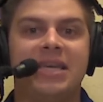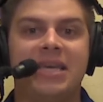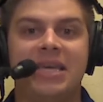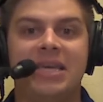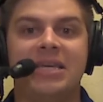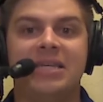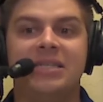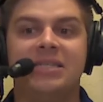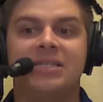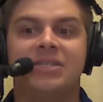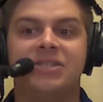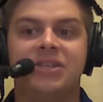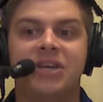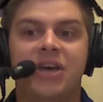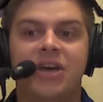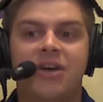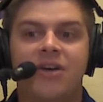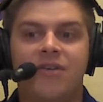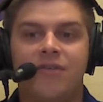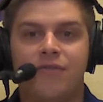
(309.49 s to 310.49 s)
is
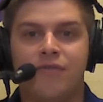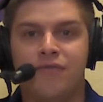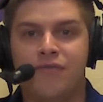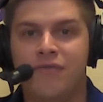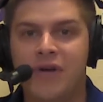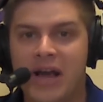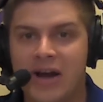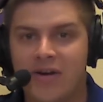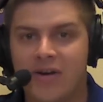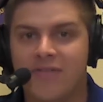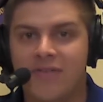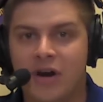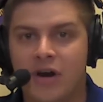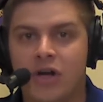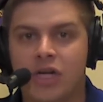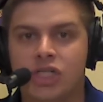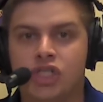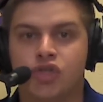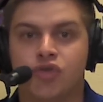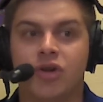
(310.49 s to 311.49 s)
very, very
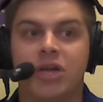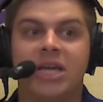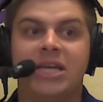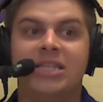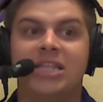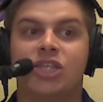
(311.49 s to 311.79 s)
intriguing.